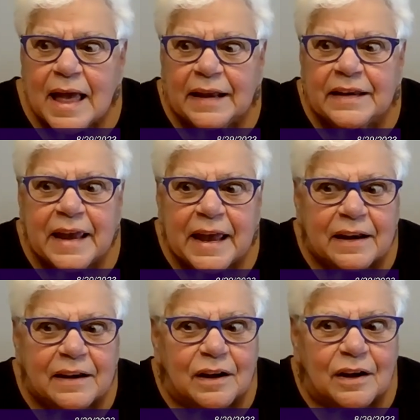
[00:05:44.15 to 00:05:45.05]
And
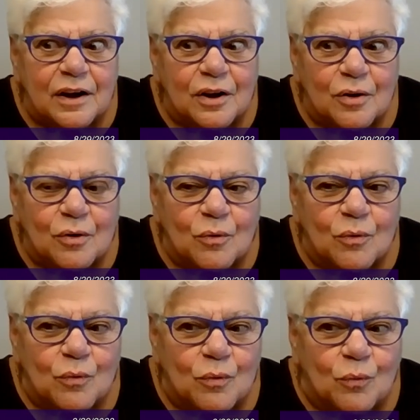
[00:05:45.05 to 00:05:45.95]
yet
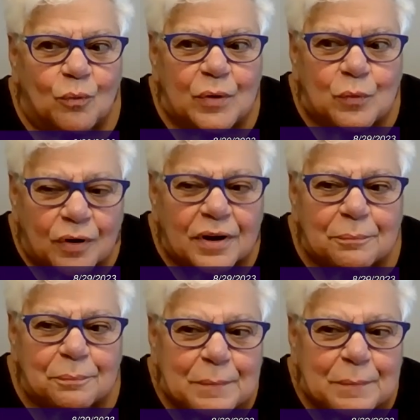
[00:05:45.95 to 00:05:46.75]
we weren't